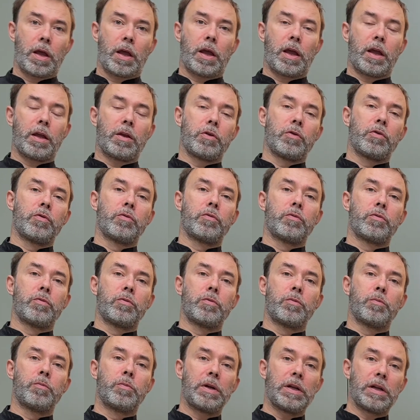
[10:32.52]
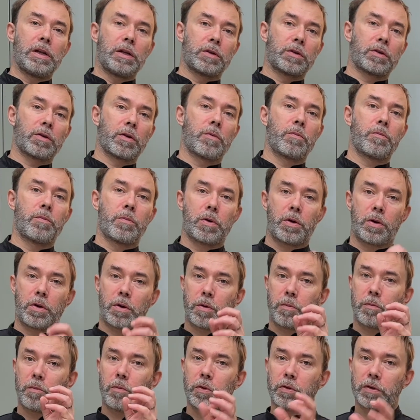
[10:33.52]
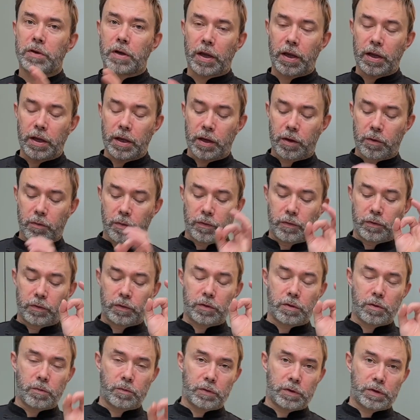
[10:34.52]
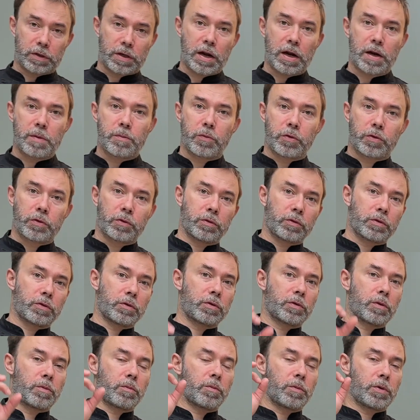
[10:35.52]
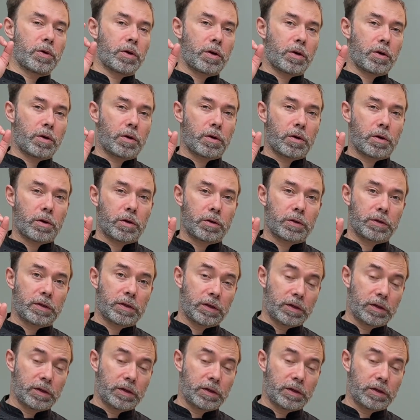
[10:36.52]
and you build some mosaic with some salmon, some sea